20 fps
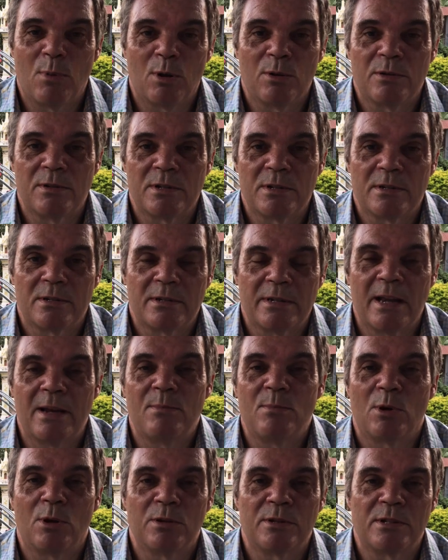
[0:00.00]
months
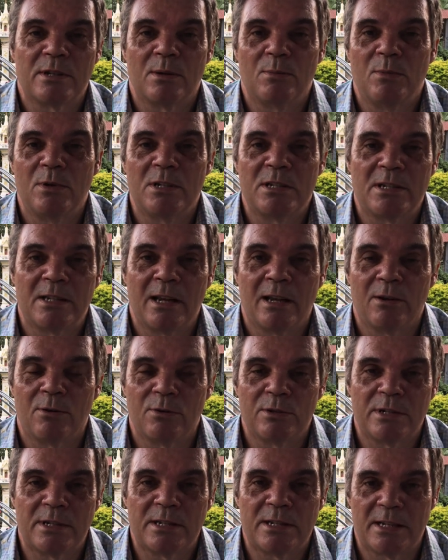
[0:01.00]
and we're still
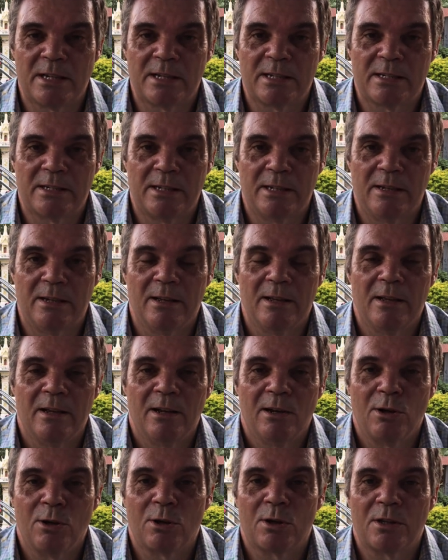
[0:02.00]
under 60.
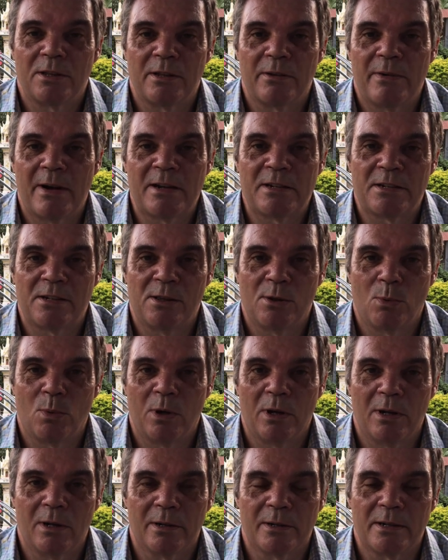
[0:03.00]
Look at the rest of the
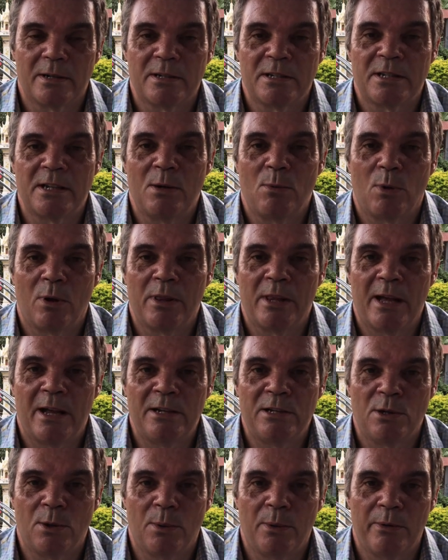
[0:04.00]
world, see what they're
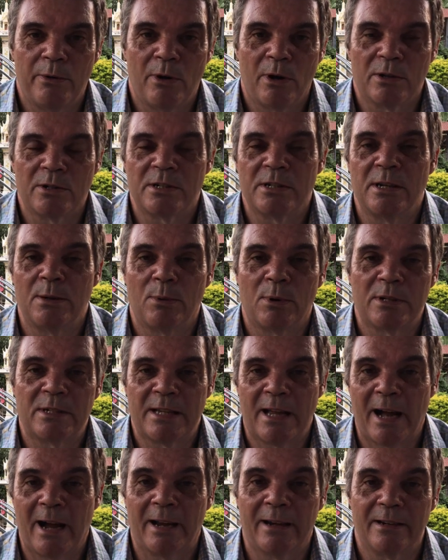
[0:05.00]
doing wrong, see what
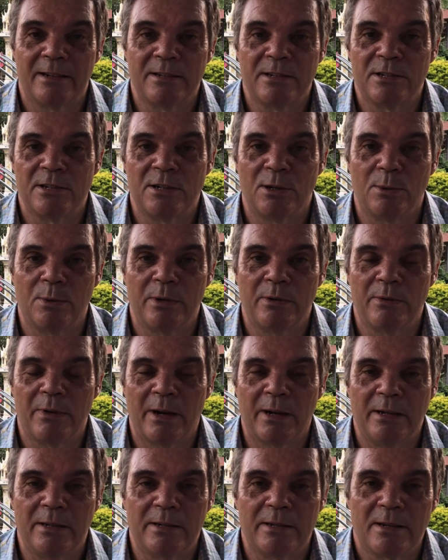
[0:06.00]
Thailand's doing
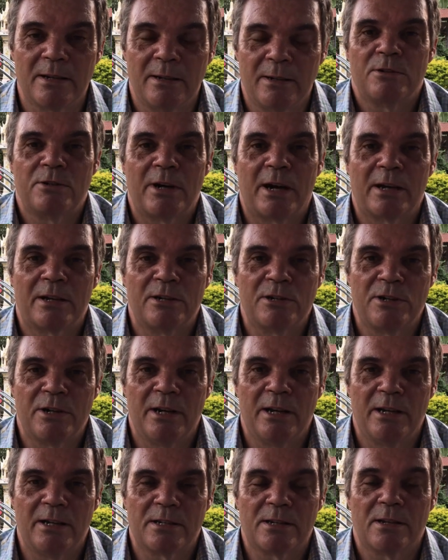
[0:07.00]
right. Track and
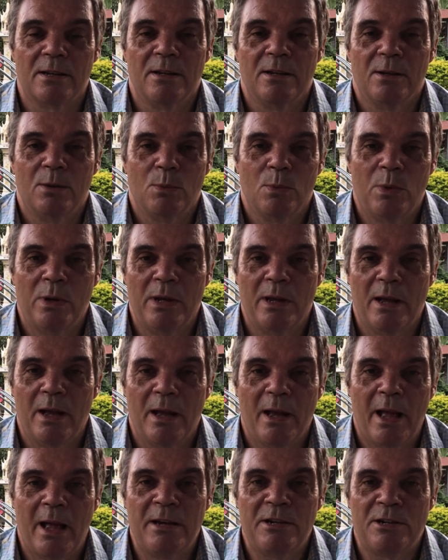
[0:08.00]
trace. We
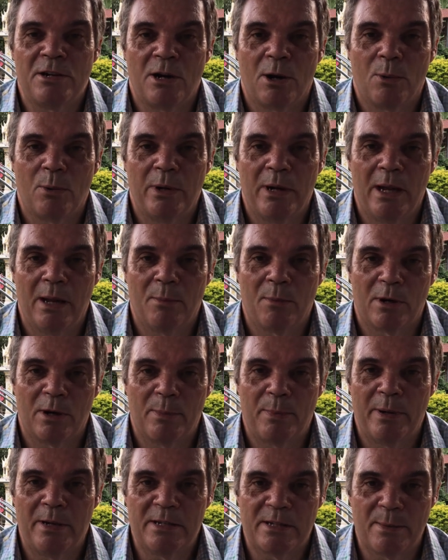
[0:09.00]
enter our name on a
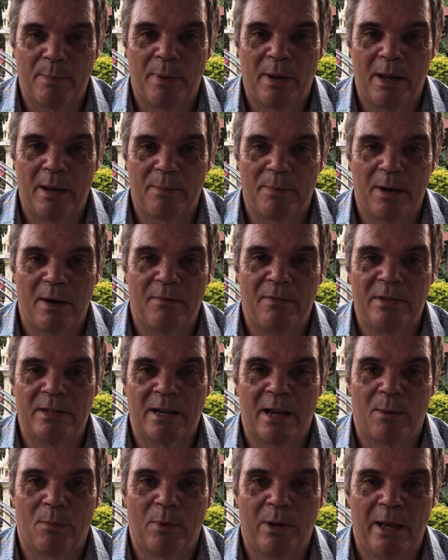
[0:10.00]
piece of paper every
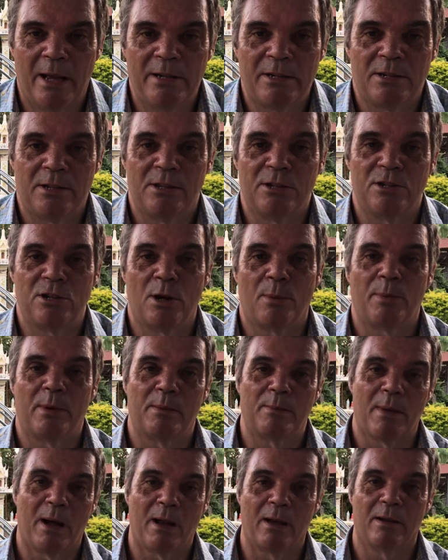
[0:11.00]
time we enter the
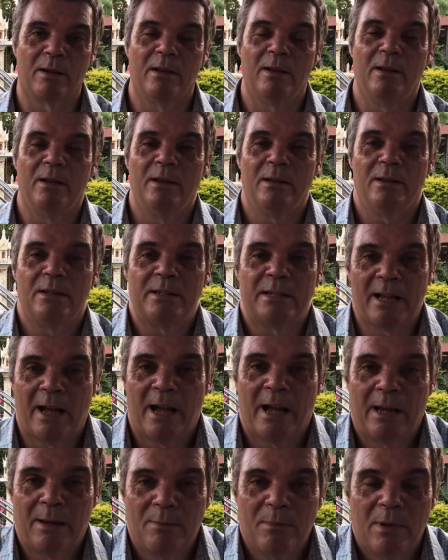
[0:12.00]
shopping mall,
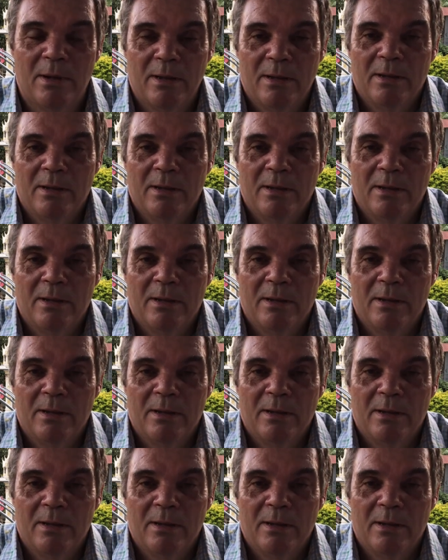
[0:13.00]
time